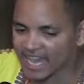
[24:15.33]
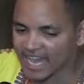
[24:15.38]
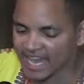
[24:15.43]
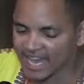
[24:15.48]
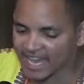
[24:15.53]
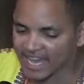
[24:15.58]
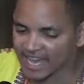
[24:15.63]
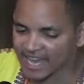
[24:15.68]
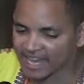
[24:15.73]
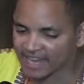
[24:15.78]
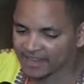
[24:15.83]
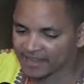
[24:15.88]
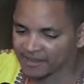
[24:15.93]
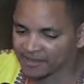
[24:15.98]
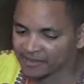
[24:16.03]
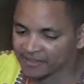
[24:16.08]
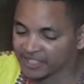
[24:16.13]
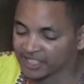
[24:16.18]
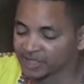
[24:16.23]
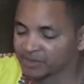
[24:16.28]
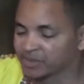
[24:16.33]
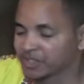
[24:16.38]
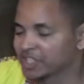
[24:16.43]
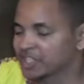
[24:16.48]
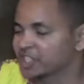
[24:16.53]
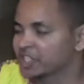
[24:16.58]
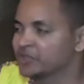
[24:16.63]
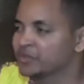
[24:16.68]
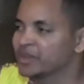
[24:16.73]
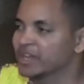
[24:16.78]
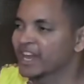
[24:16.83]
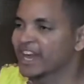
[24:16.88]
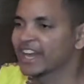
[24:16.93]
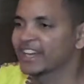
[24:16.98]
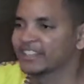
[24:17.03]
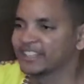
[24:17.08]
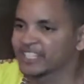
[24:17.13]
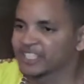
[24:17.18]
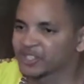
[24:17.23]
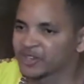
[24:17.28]
The inspiration
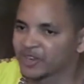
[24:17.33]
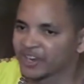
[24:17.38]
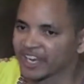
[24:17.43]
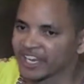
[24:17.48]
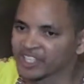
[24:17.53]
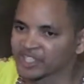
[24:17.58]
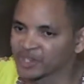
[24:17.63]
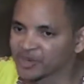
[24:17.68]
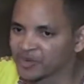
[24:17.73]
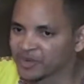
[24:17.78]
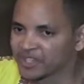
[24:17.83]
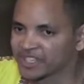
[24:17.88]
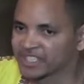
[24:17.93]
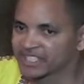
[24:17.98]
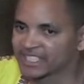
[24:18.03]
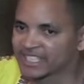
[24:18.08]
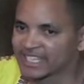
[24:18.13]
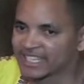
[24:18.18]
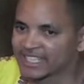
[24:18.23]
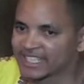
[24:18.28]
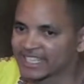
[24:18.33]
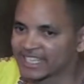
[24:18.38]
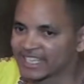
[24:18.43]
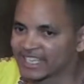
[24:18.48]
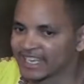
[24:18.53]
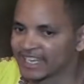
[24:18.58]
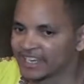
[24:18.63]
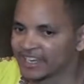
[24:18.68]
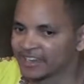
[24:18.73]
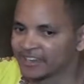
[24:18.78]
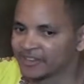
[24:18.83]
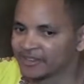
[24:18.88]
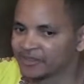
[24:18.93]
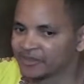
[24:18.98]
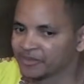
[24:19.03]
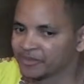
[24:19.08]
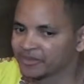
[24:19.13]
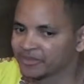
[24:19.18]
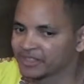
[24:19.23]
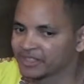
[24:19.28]
behind this collection was
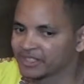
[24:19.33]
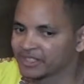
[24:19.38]
a